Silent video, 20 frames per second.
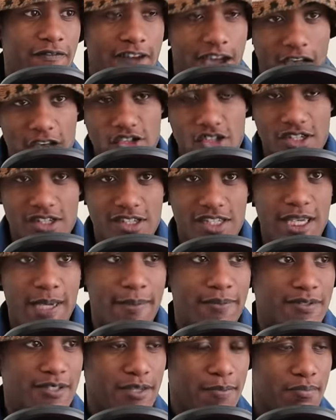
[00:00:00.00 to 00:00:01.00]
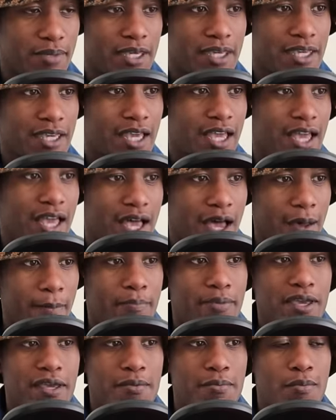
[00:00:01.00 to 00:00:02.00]
Fashion seems to be a
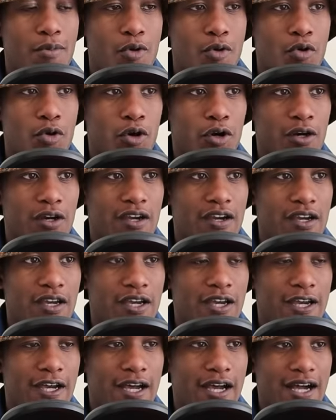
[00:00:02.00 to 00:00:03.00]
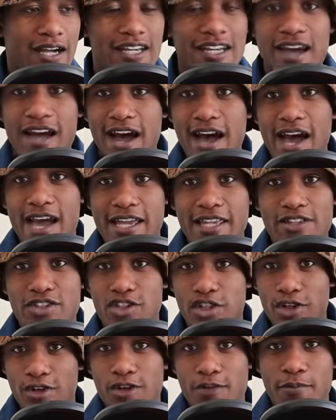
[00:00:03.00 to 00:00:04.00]
bit more kind
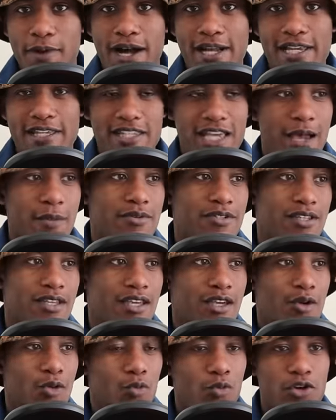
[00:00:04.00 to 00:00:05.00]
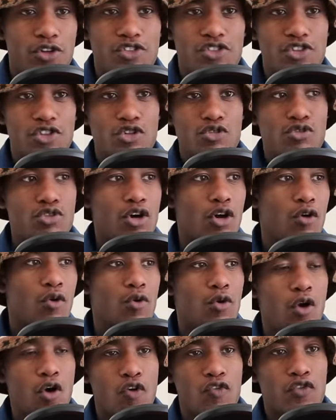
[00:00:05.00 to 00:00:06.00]
to those body types. Once you
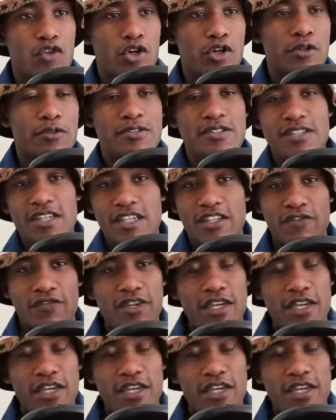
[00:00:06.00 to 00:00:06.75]
go over 6